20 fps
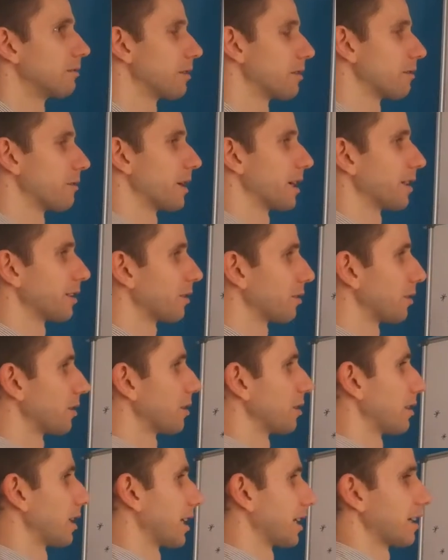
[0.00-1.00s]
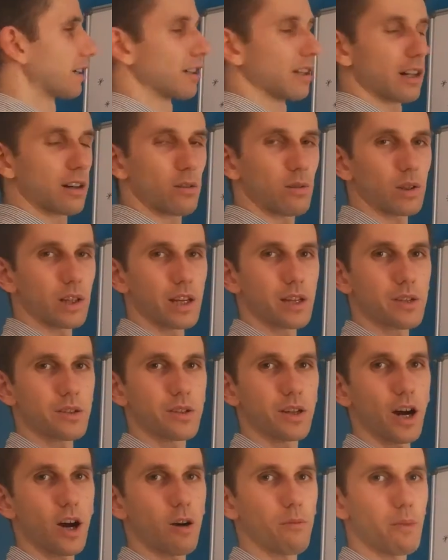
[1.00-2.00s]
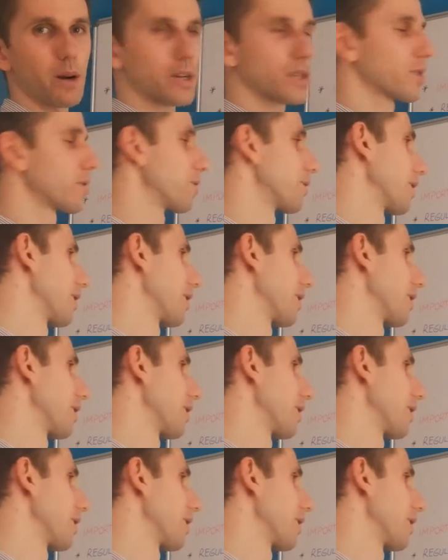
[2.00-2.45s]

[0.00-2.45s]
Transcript: we went to the like calculation how much to